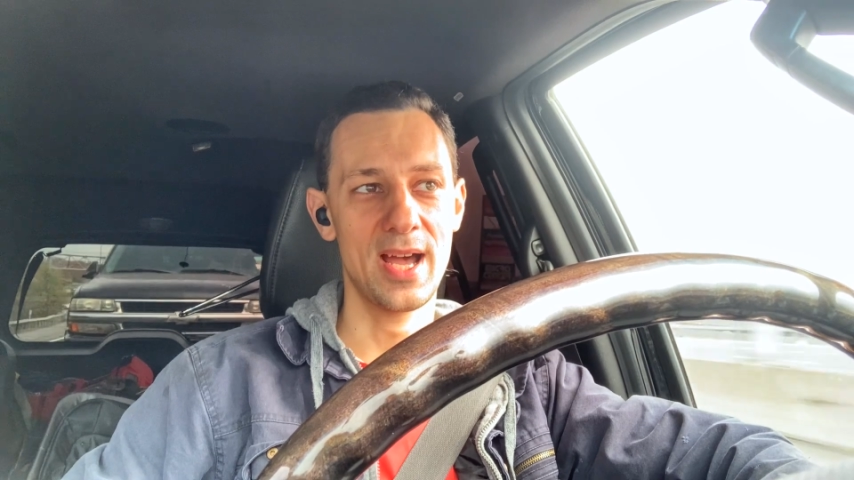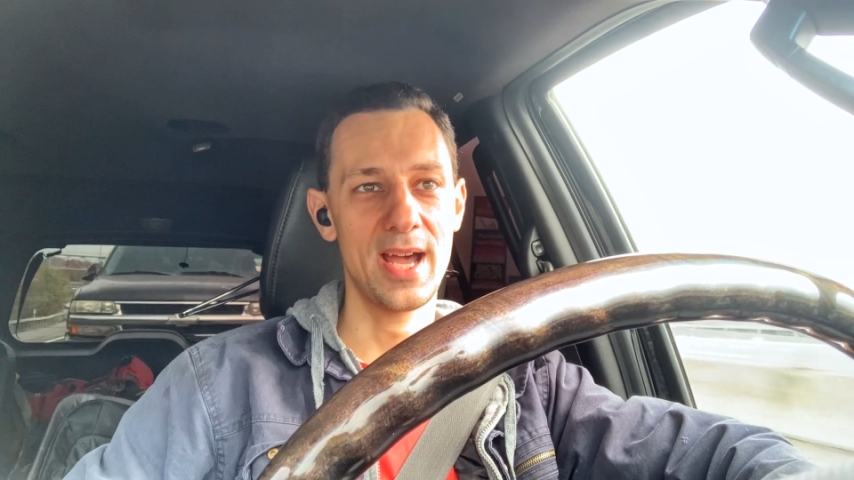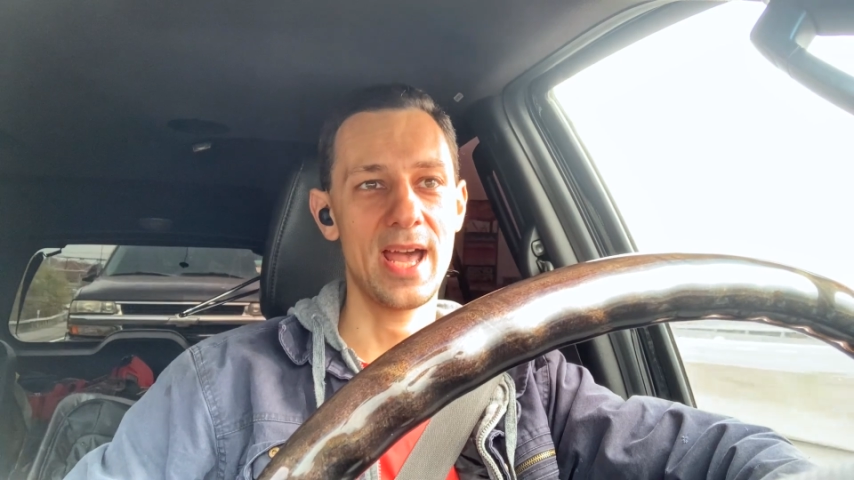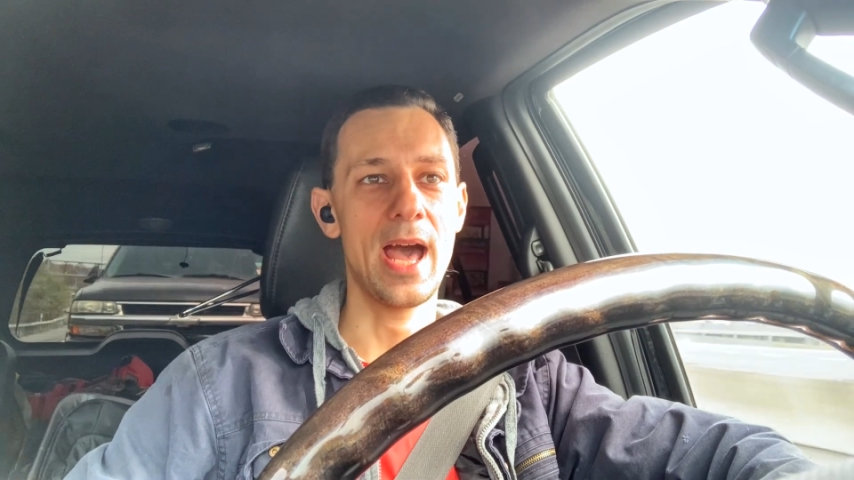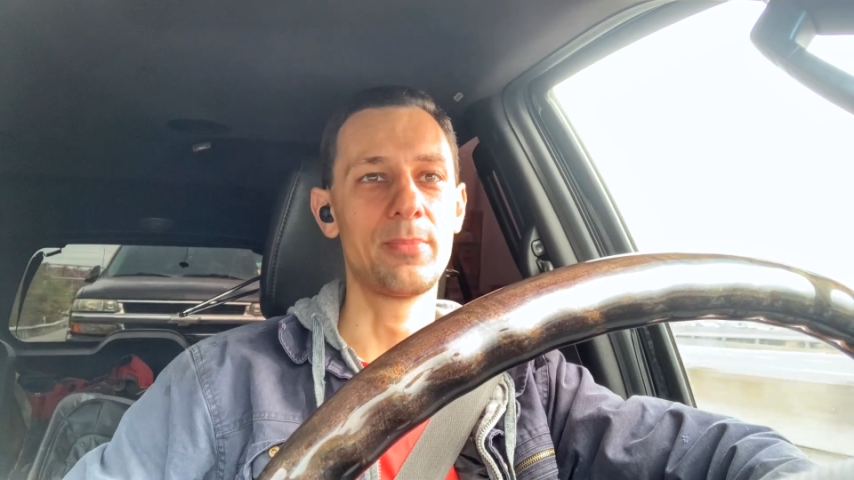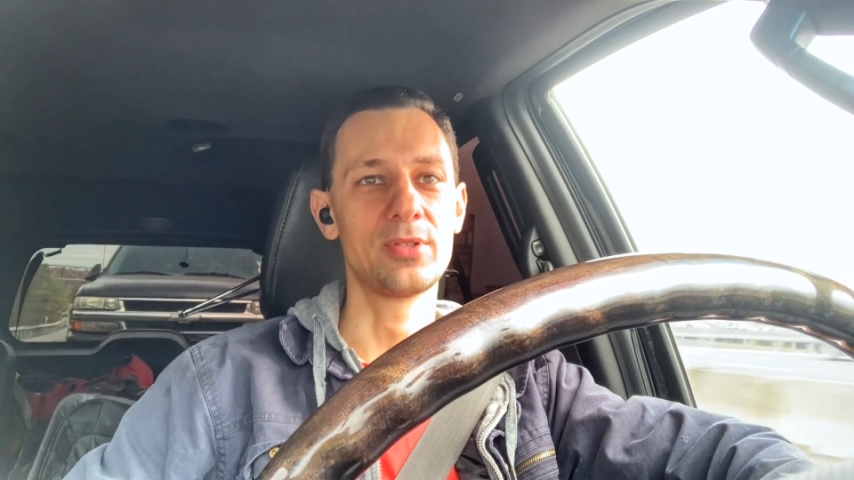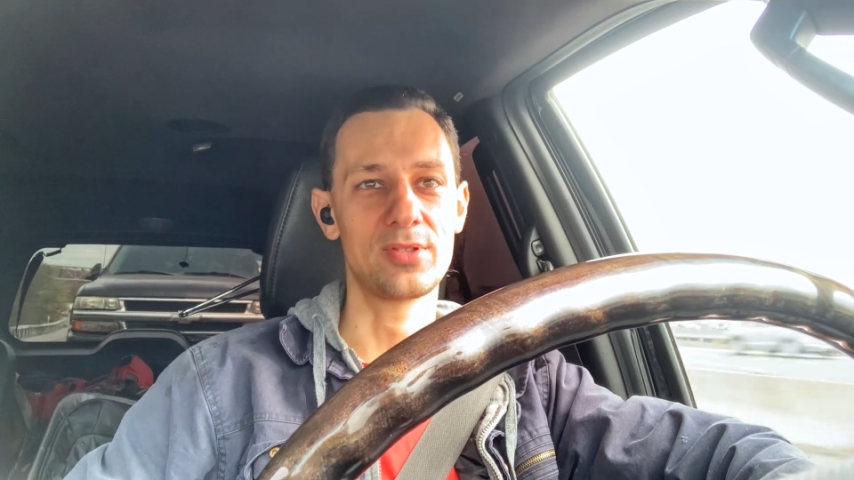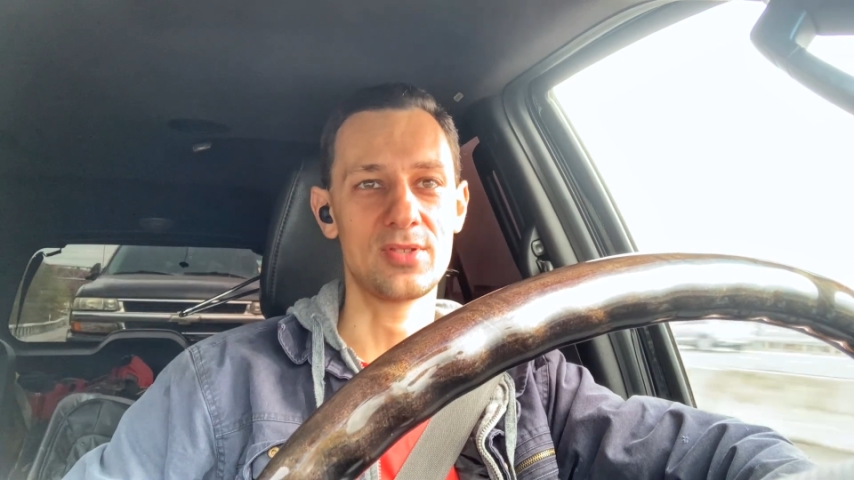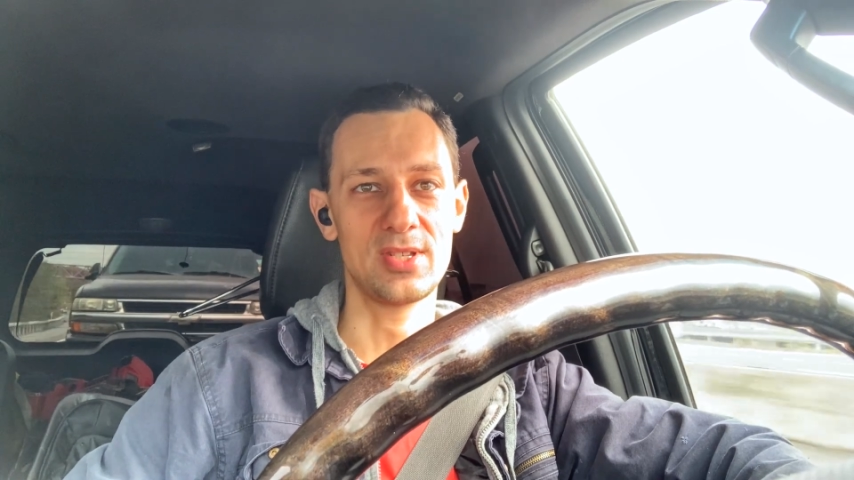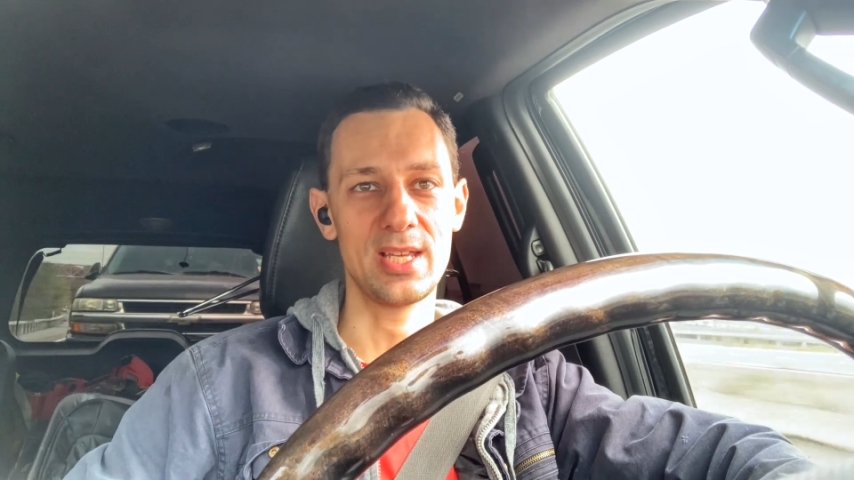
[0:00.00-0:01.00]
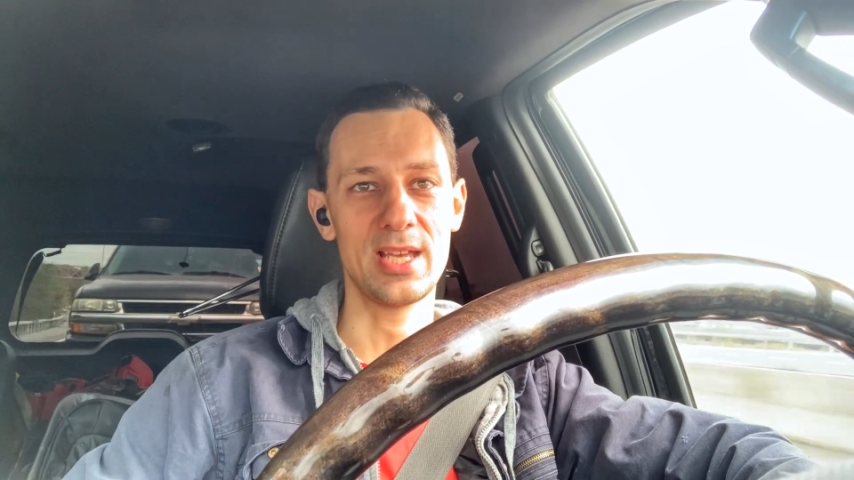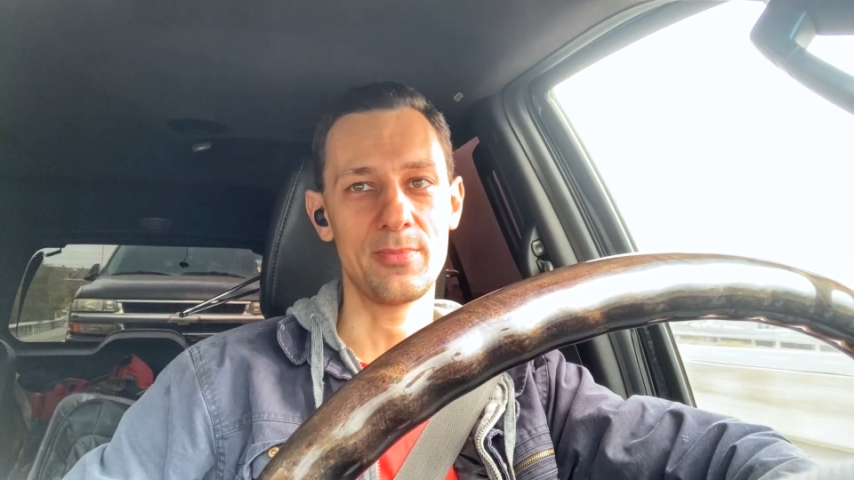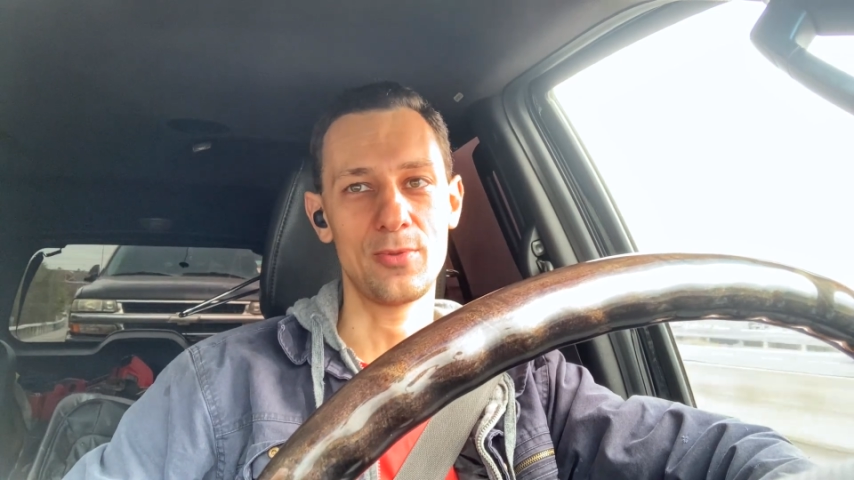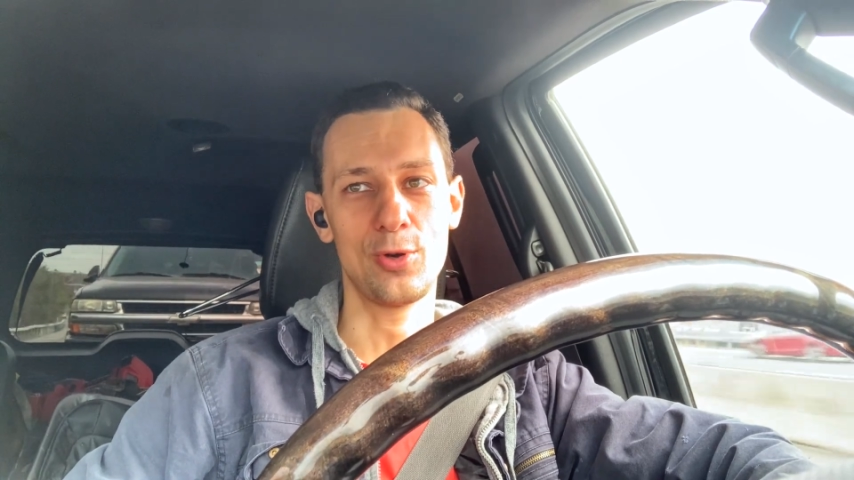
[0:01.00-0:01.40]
I happen to see him